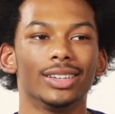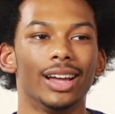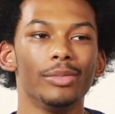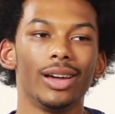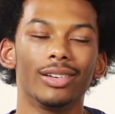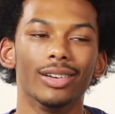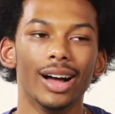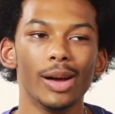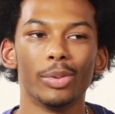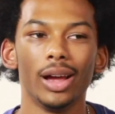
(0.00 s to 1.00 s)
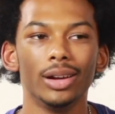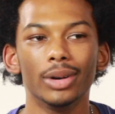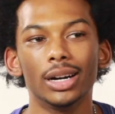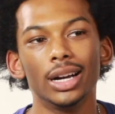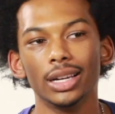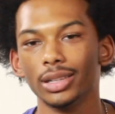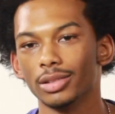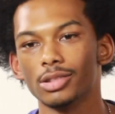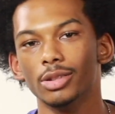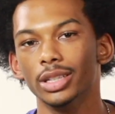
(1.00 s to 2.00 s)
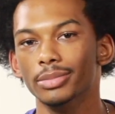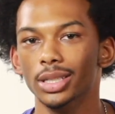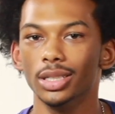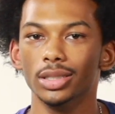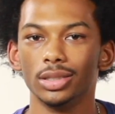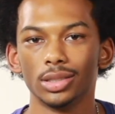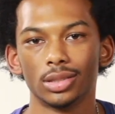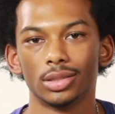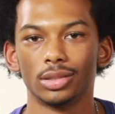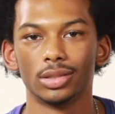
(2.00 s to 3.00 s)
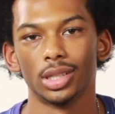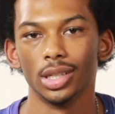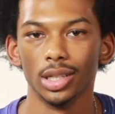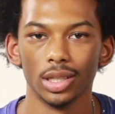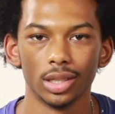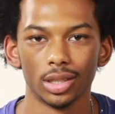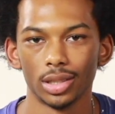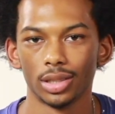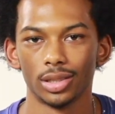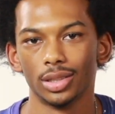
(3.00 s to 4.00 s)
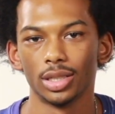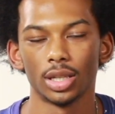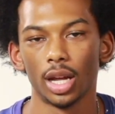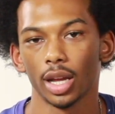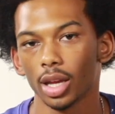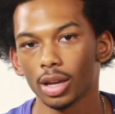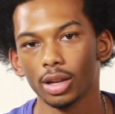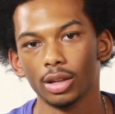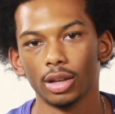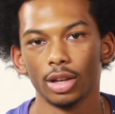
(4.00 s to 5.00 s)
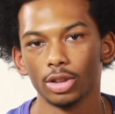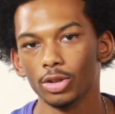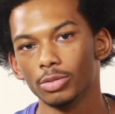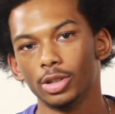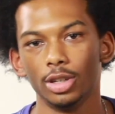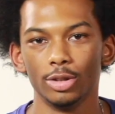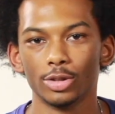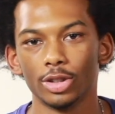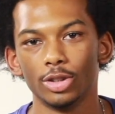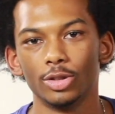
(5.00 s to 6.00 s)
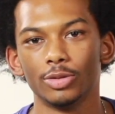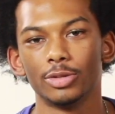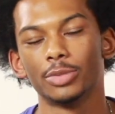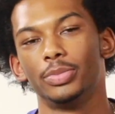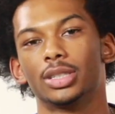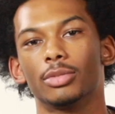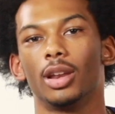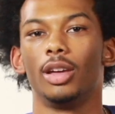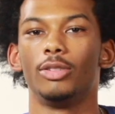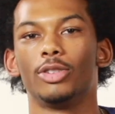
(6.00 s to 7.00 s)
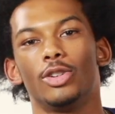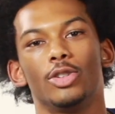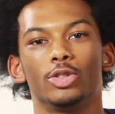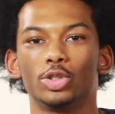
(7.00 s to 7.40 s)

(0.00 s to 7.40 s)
I'm not gonna lie, probably about like 20 minutes, 10. Just like throw some clothes on, just put some cologne on.